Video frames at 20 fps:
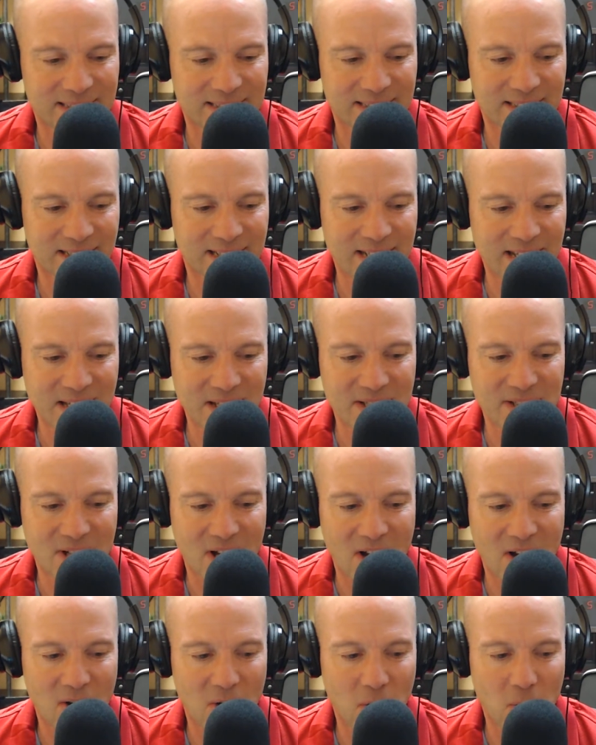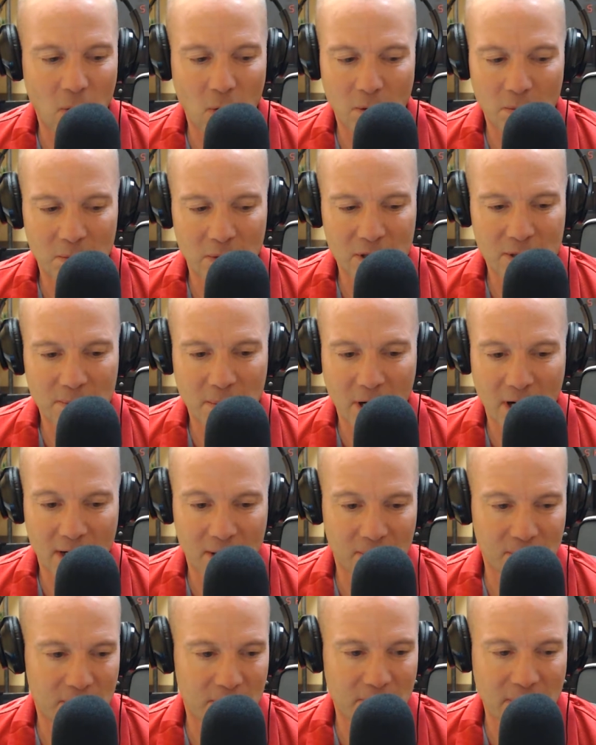he saw a whole bush
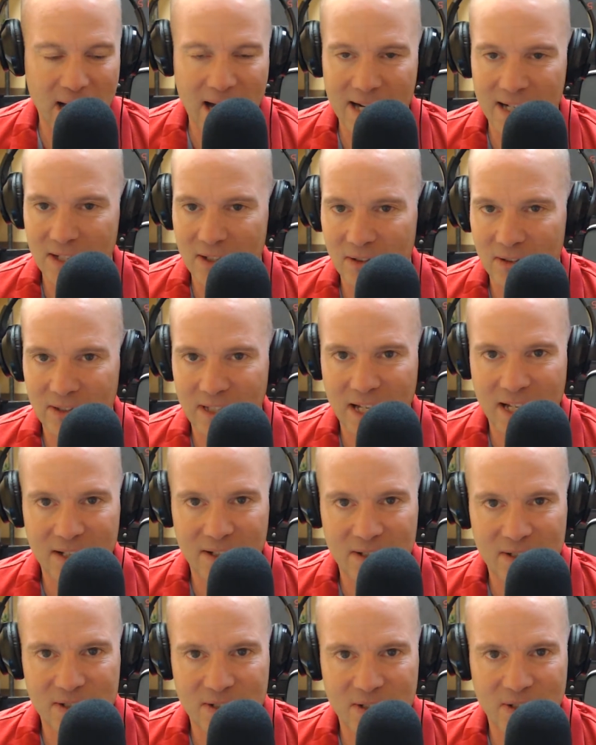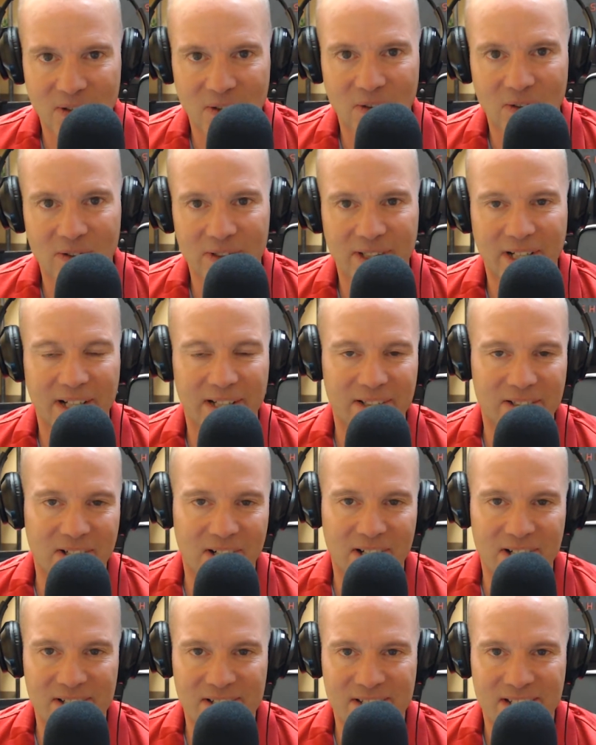party with the patio, lanterns, the whole 9
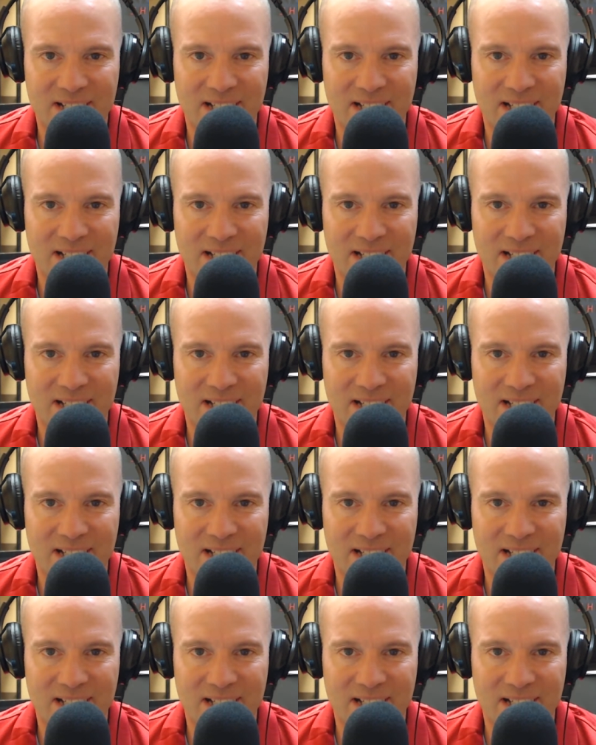yards.